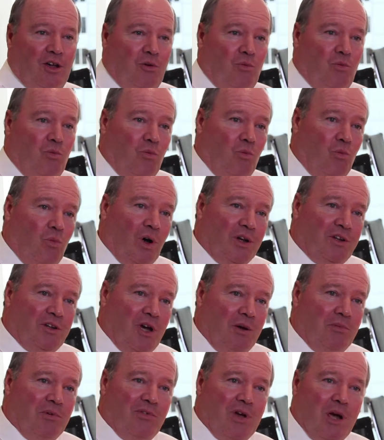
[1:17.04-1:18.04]
what
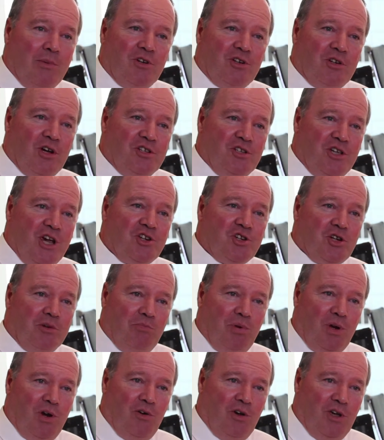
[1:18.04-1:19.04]
type of
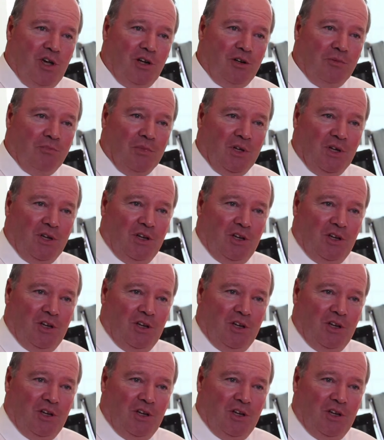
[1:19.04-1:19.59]
amortization period